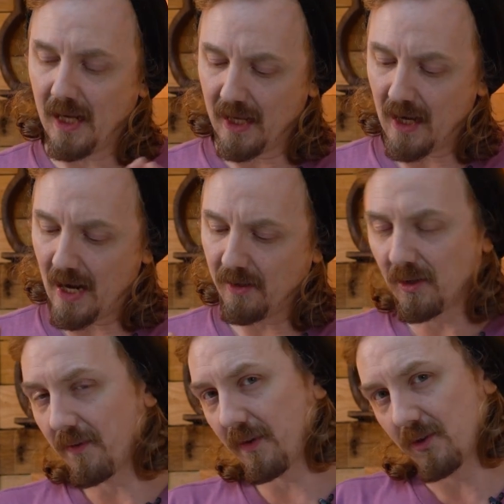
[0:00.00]
And I don't
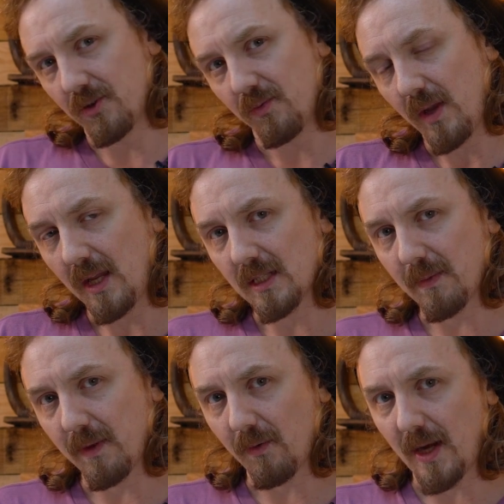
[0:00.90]
know if they're tweaking
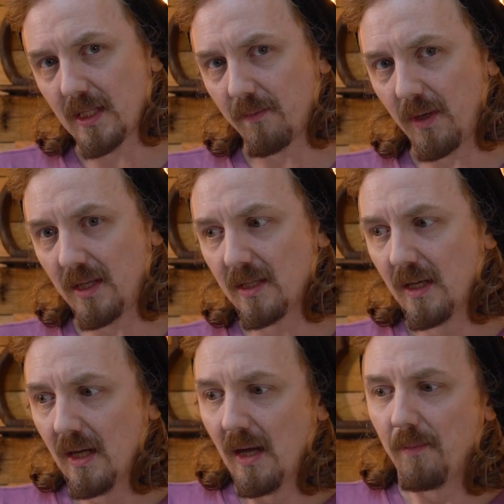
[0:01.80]
some of the recipes
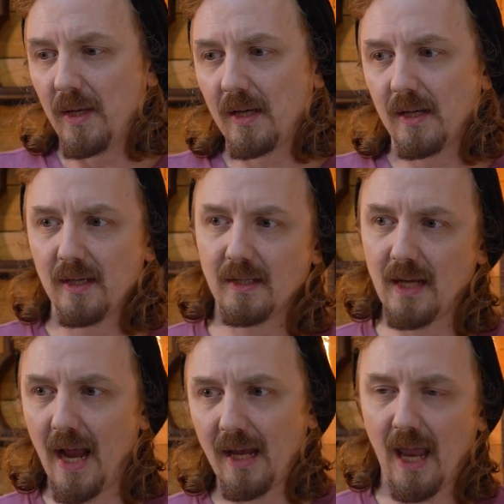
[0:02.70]
because
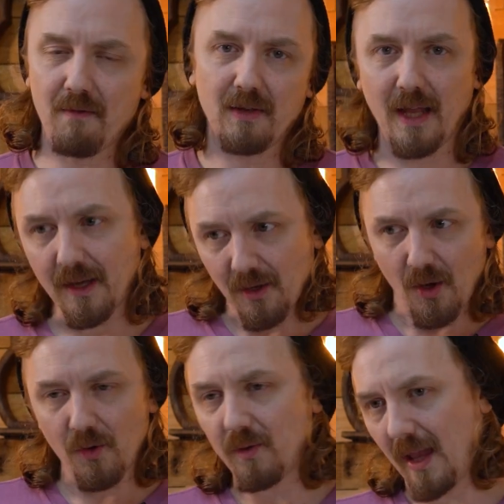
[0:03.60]
I gave it like an
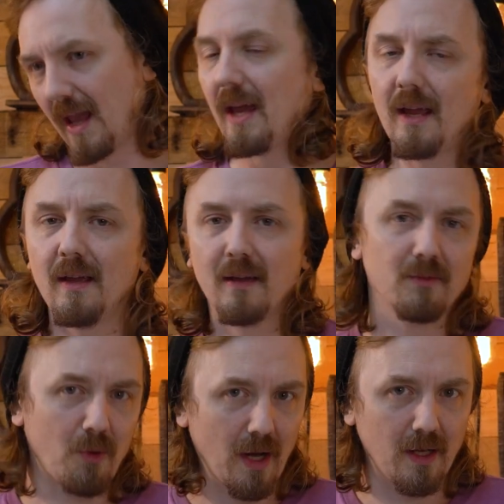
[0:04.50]
okay
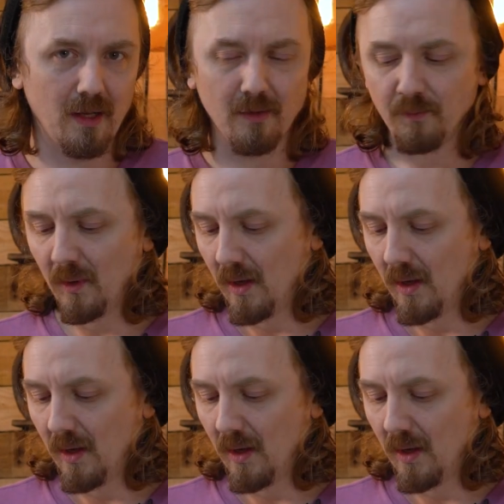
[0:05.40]
rating.